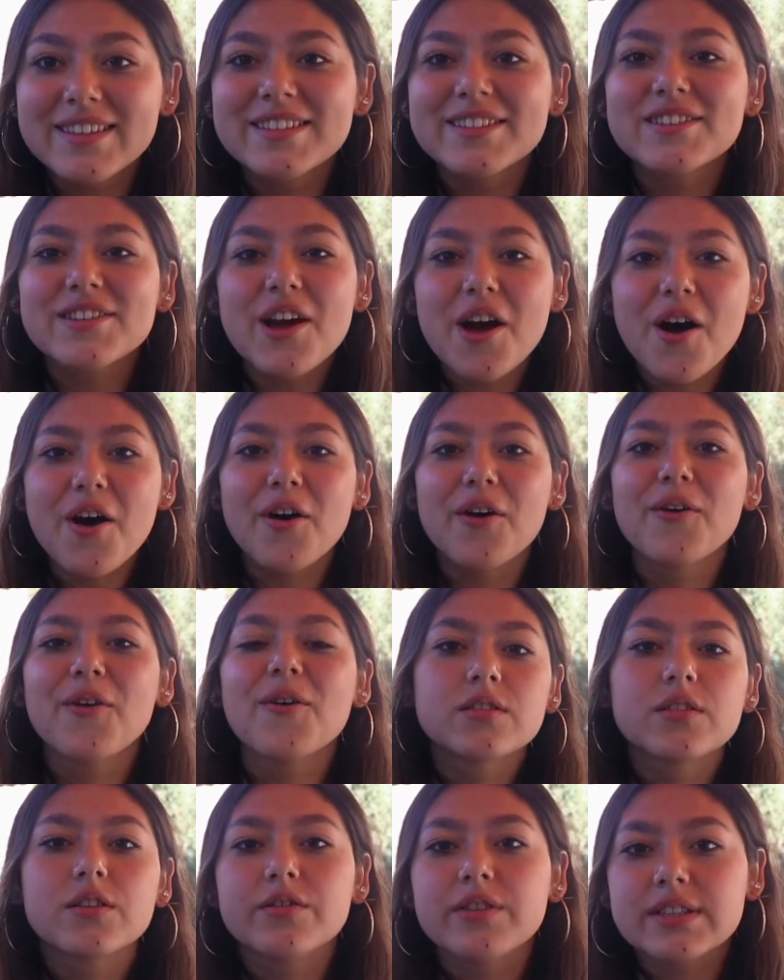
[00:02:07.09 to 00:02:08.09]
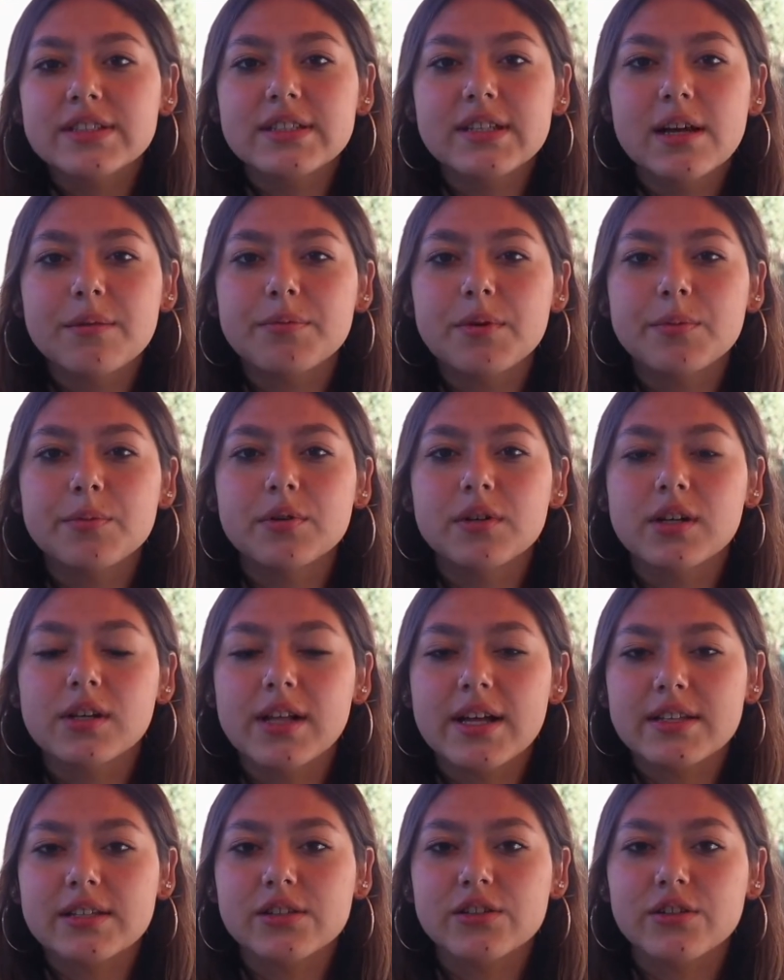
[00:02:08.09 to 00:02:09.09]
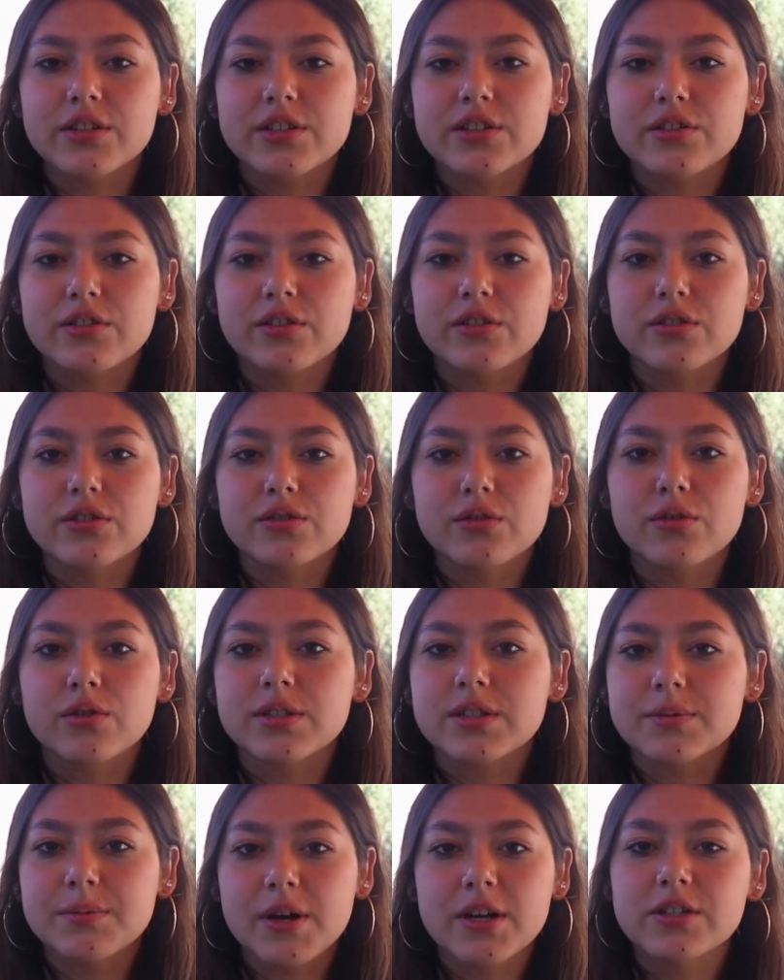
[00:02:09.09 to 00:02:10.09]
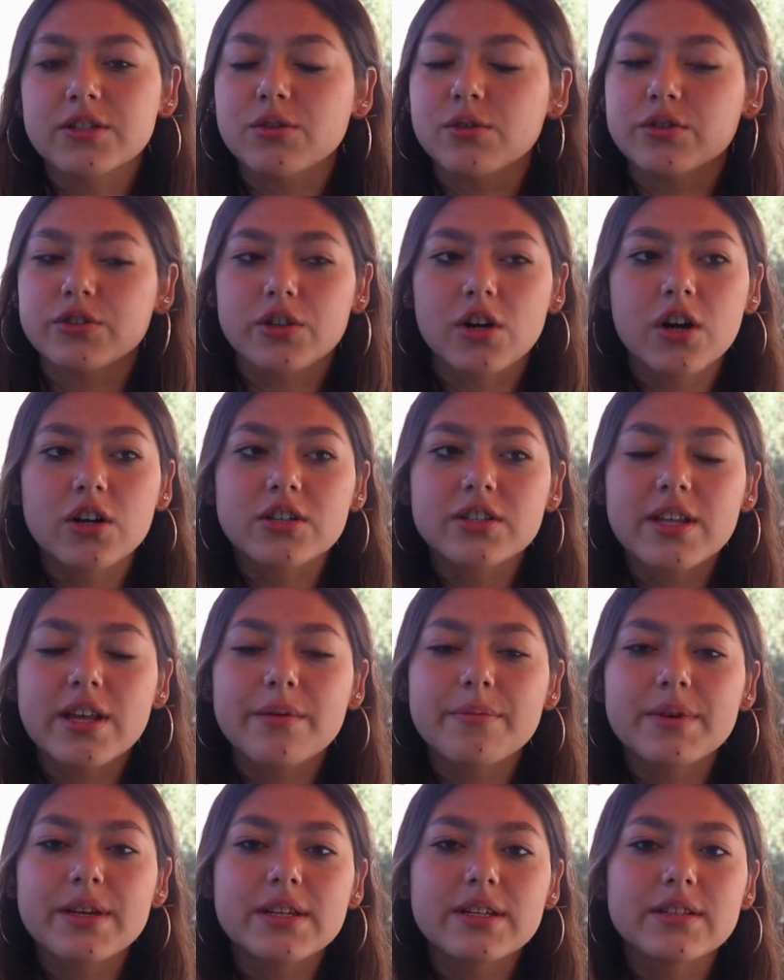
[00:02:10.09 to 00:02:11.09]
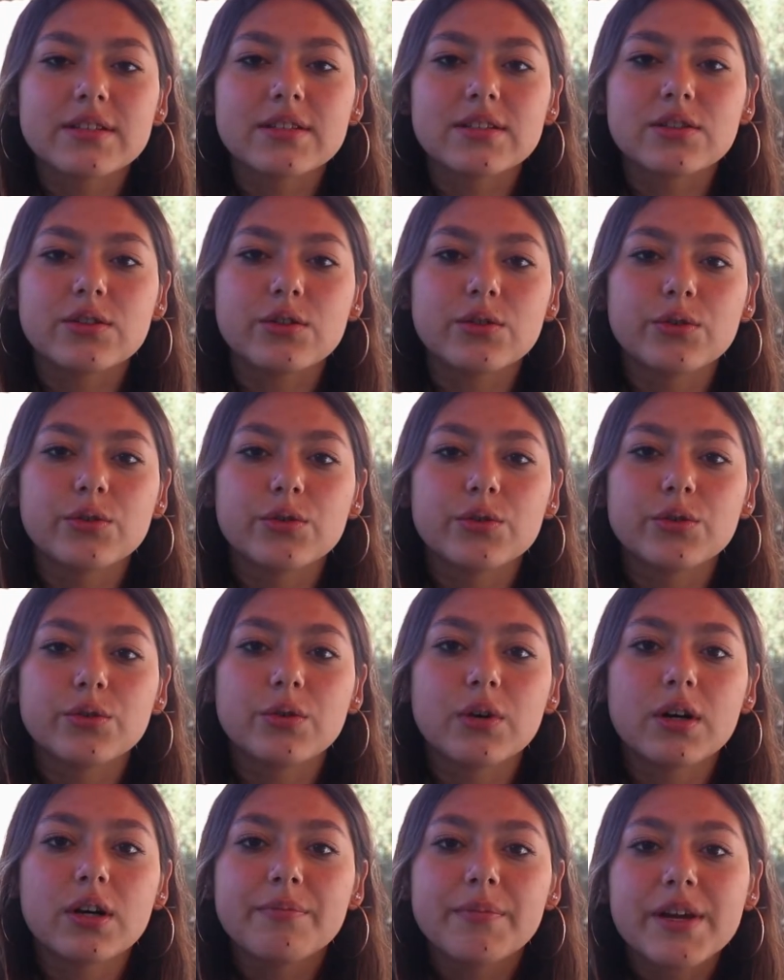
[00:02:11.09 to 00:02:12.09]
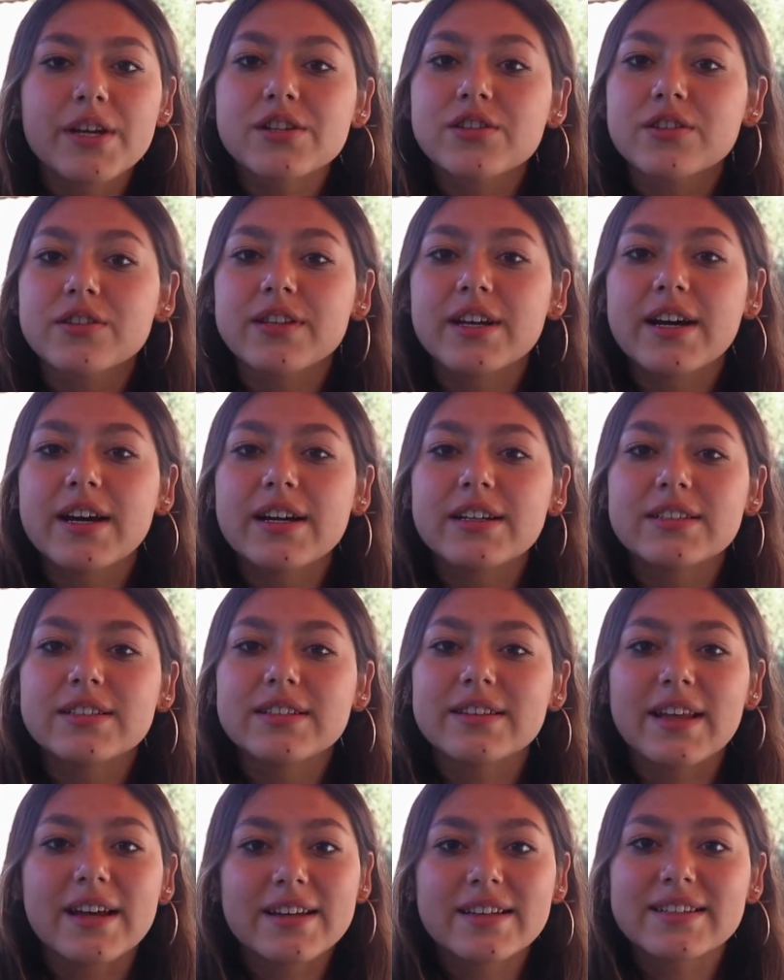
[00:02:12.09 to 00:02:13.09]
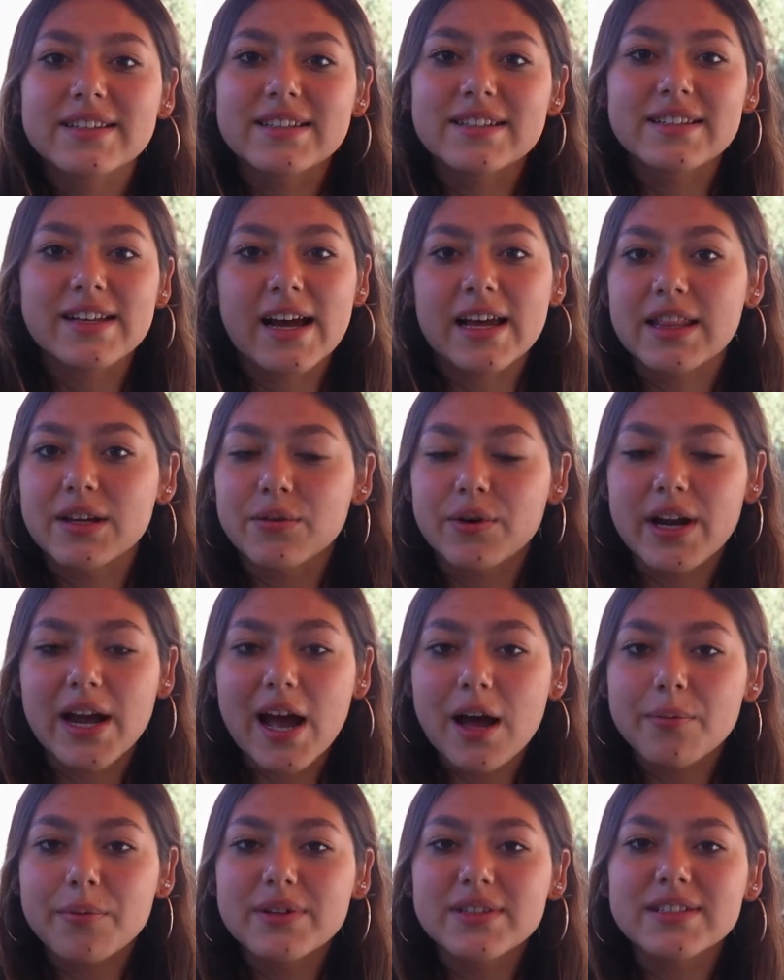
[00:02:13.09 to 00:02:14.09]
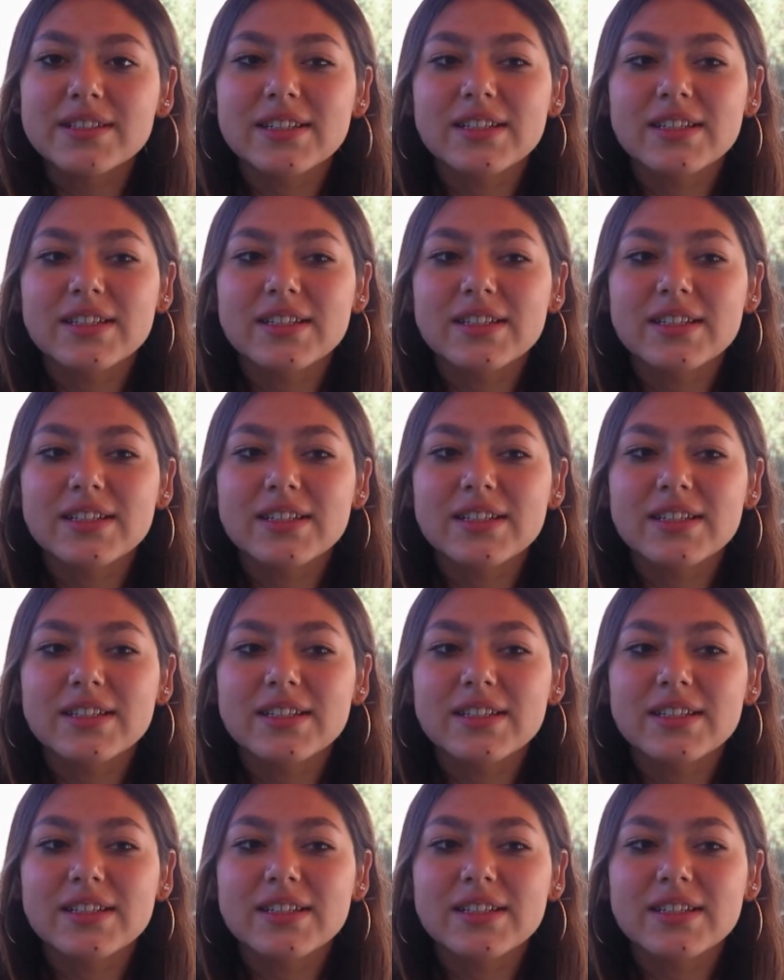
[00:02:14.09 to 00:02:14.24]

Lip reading: So the reason that people cleanse crystals or smudge or charge them is to make sure that that is exactly what happens,